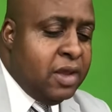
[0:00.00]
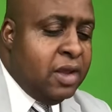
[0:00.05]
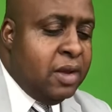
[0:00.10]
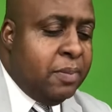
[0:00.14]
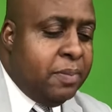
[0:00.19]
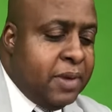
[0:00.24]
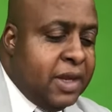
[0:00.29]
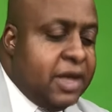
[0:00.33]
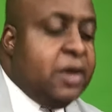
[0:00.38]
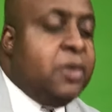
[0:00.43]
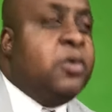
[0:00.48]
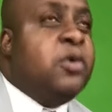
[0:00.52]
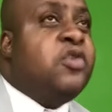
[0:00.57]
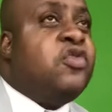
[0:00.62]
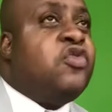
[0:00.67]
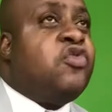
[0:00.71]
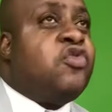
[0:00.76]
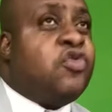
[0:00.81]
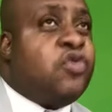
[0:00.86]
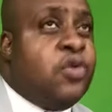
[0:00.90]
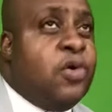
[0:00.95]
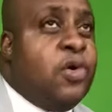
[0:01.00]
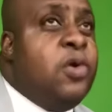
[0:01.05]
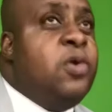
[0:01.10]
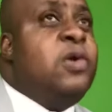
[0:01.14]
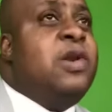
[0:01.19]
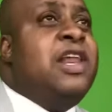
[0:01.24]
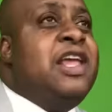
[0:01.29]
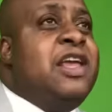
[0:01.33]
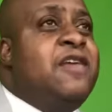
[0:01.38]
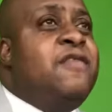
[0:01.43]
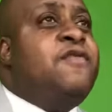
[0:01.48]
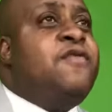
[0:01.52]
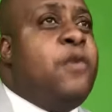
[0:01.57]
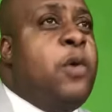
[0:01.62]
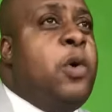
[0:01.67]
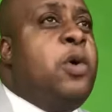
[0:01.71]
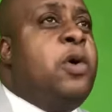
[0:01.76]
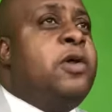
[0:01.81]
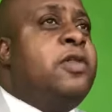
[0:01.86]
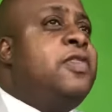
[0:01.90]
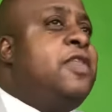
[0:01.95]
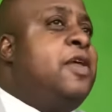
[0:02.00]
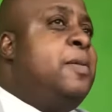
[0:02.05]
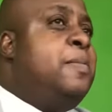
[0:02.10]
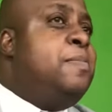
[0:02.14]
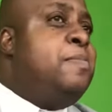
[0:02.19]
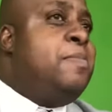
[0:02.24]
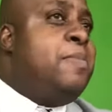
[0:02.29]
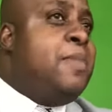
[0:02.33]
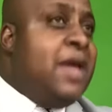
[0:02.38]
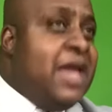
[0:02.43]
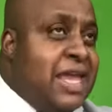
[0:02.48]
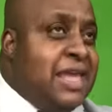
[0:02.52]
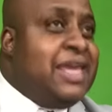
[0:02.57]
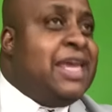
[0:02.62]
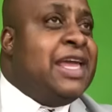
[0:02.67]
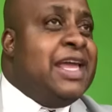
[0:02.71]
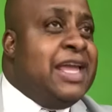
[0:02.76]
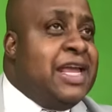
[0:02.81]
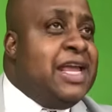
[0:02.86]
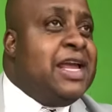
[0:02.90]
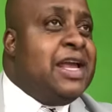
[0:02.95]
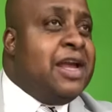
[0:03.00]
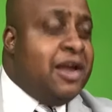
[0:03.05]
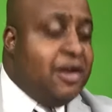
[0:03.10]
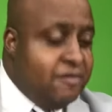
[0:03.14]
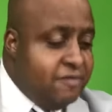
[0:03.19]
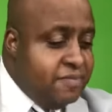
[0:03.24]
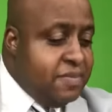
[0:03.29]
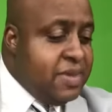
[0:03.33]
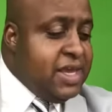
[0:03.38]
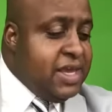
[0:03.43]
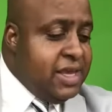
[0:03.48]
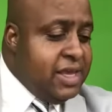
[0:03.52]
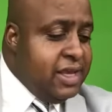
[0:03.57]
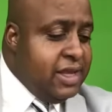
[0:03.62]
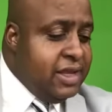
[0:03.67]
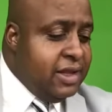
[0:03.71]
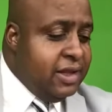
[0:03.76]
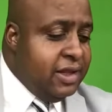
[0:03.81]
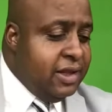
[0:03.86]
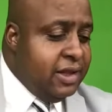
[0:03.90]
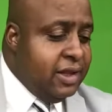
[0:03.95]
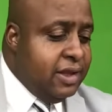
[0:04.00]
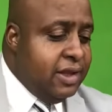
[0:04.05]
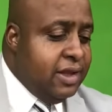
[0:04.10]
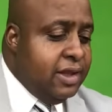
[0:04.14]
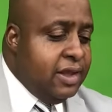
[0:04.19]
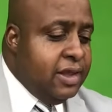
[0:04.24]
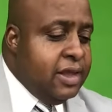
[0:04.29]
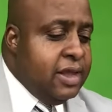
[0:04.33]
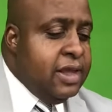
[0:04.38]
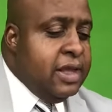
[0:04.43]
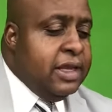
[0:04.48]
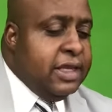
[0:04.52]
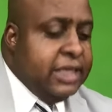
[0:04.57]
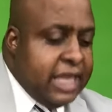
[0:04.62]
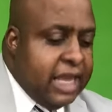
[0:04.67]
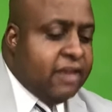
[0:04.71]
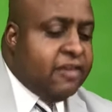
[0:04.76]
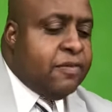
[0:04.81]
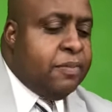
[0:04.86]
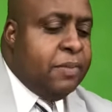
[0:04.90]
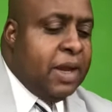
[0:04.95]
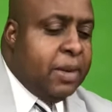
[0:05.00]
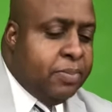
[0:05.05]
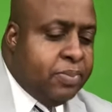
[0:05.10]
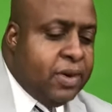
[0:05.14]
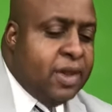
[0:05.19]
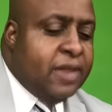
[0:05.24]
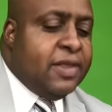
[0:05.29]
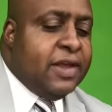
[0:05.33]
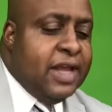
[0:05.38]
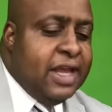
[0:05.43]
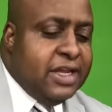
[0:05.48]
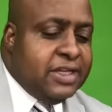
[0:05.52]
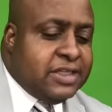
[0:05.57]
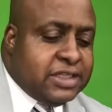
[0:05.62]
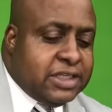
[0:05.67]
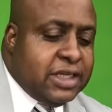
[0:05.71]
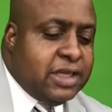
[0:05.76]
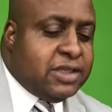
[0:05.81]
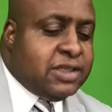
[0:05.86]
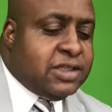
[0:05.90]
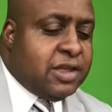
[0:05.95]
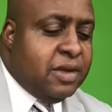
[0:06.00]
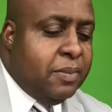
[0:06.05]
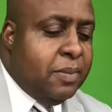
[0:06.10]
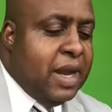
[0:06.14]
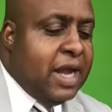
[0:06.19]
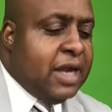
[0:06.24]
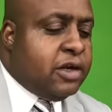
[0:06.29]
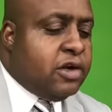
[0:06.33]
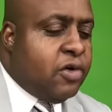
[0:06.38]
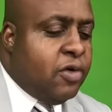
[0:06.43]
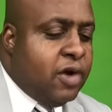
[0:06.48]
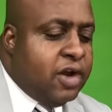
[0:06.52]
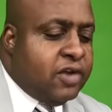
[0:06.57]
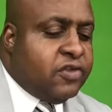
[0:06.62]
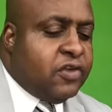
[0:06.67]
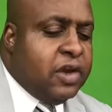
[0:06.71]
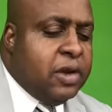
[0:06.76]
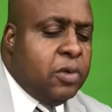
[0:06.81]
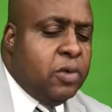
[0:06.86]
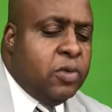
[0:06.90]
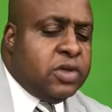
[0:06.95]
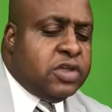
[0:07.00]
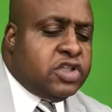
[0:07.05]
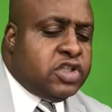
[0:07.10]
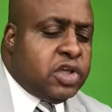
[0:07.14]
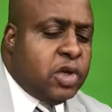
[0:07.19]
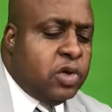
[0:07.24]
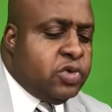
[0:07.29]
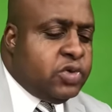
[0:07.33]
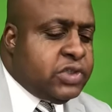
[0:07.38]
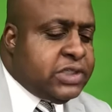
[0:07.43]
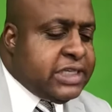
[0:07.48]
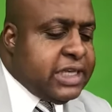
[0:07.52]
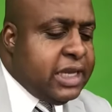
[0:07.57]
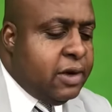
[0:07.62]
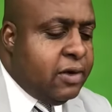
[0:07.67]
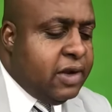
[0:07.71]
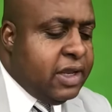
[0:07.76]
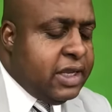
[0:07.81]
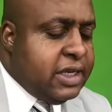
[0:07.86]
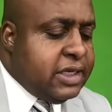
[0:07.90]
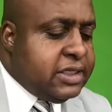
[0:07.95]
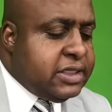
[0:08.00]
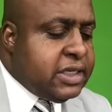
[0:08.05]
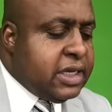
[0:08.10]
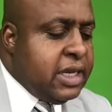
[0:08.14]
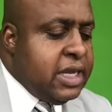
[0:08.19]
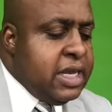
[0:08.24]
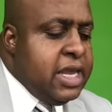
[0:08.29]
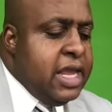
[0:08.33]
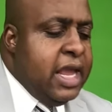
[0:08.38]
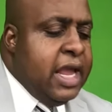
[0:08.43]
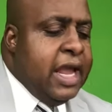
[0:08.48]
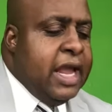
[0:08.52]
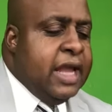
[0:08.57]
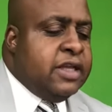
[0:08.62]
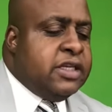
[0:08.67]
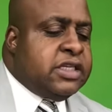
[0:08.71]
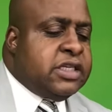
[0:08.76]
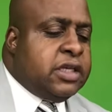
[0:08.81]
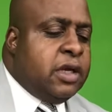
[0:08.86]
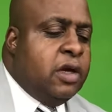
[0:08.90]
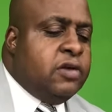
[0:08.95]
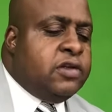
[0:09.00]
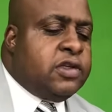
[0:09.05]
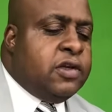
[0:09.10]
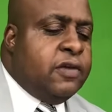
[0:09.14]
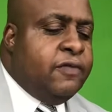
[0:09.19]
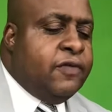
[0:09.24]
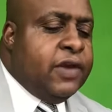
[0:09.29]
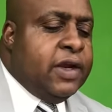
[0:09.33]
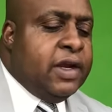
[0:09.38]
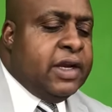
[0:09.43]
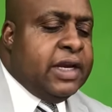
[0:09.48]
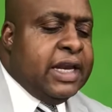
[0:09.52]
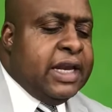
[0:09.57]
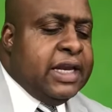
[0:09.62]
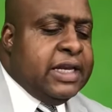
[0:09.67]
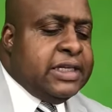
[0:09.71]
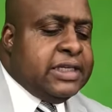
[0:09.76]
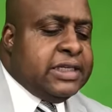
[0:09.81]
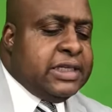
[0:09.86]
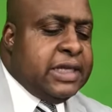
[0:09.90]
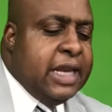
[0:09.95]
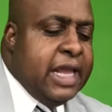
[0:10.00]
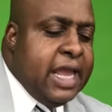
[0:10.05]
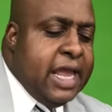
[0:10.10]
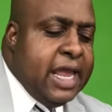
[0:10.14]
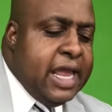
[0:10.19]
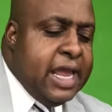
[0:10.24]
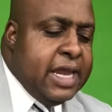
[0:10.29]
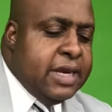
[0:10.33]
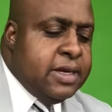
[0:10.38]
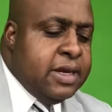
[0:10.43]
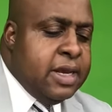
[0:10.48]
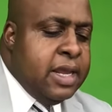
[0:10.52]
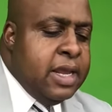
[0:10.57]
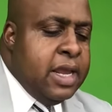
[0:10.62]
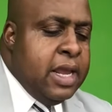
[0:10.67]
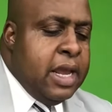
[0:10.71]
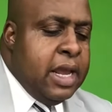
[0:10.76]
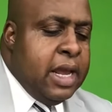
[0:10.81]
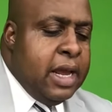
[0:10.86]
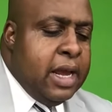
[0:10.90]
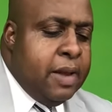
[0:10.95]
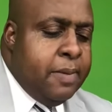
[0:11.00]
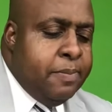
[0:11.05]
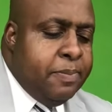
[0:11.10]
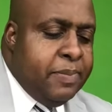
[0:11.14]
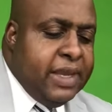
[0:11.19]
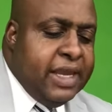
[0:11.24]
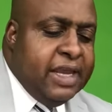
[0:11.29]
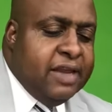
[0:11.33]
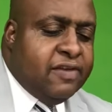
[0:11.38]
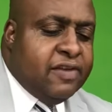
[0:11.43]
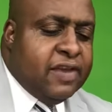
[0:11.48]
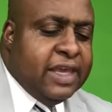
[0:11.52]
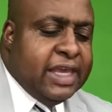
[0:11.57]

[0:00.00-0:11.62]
but it was truly for the making of me. Yes, my brother and sister, my crushing was so serious and so severe that it has led me to